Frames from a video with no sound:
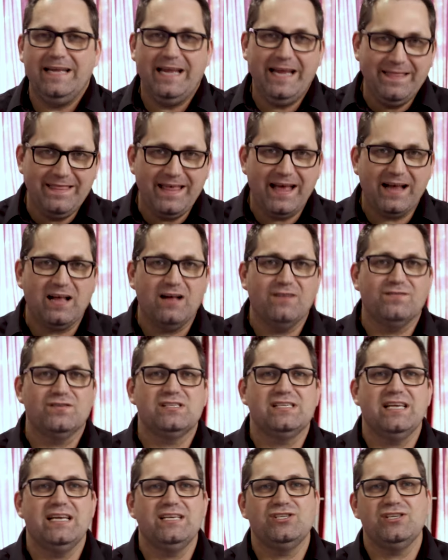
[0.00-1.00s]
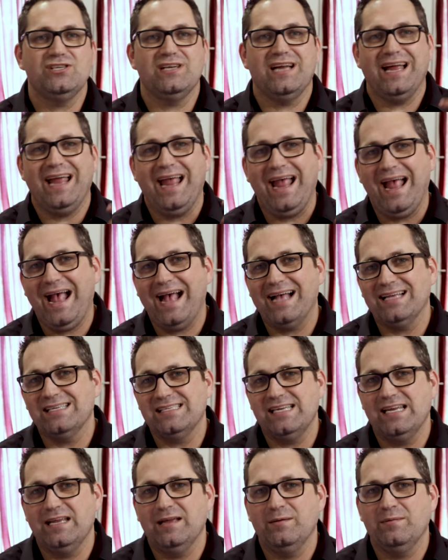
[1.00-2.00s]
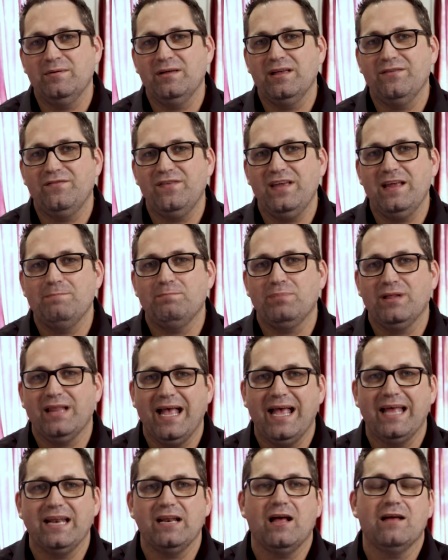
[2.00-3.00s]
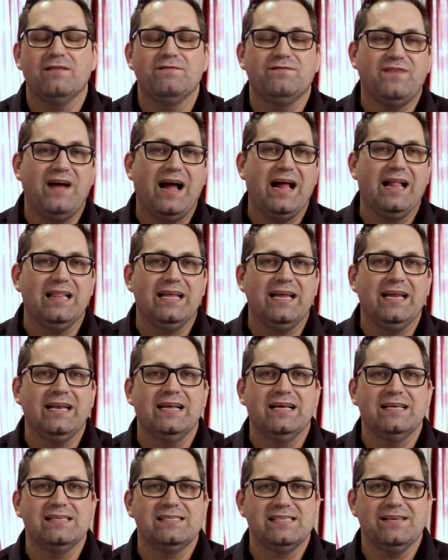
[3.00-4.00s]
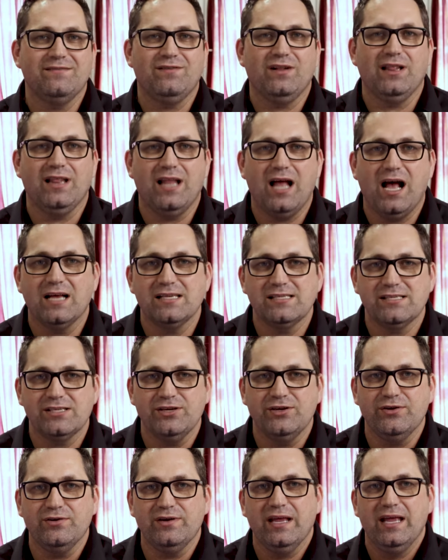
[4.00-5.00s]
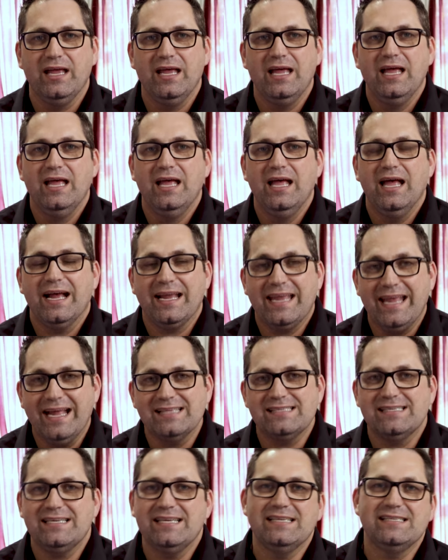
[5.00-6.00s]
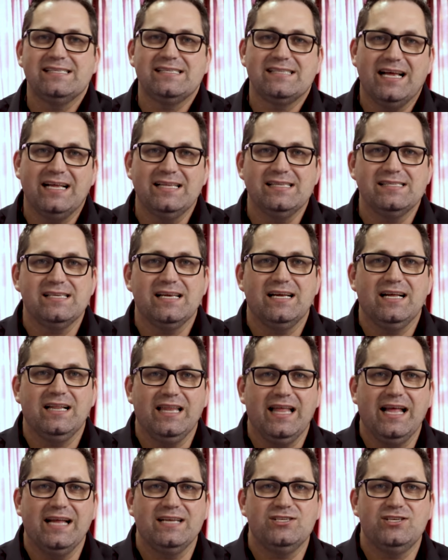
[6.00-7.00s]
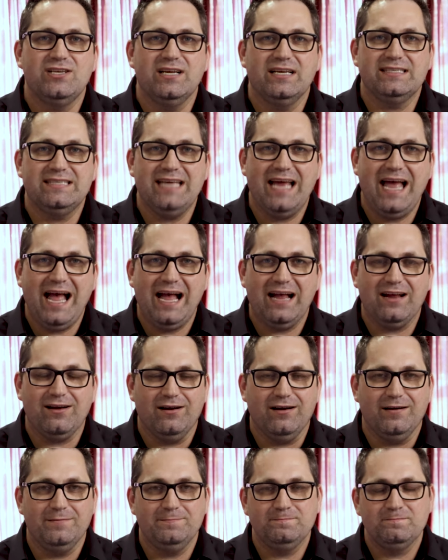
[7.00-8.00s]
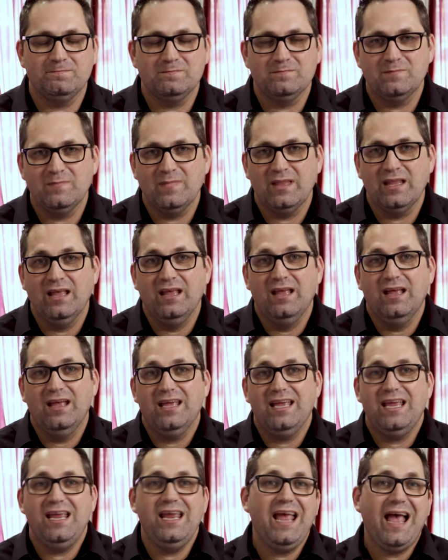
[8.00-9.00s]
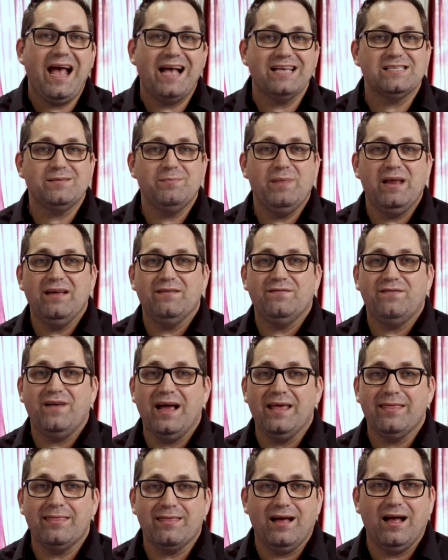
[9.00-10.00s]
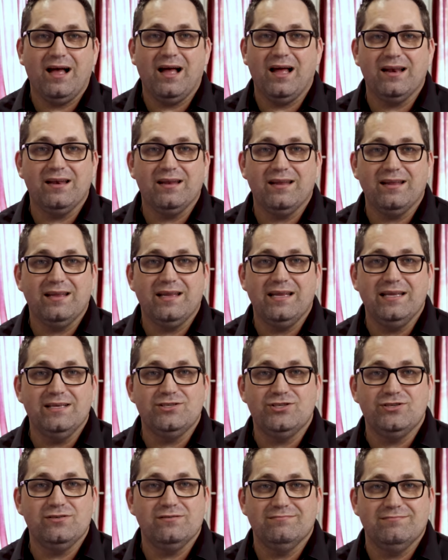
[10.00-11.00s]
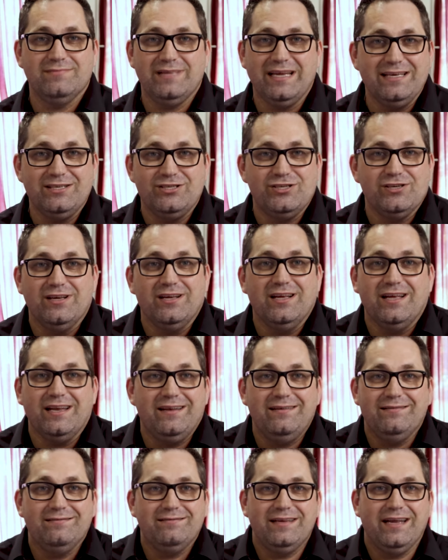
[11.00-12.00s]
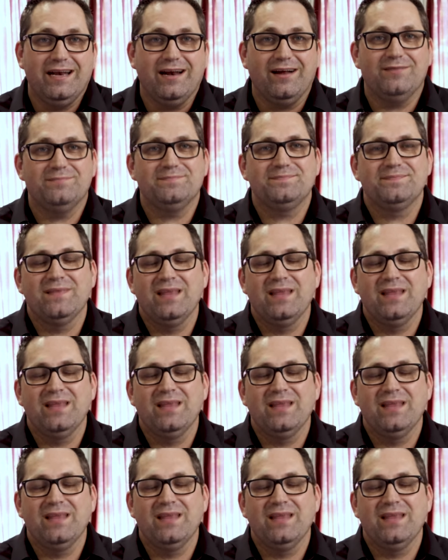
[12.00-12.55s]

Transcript: In that conversation, I asked him if he had planned on filing a civil lawsuit against his son's alleged attacker. He asked me if I thought he, sh he should, you know,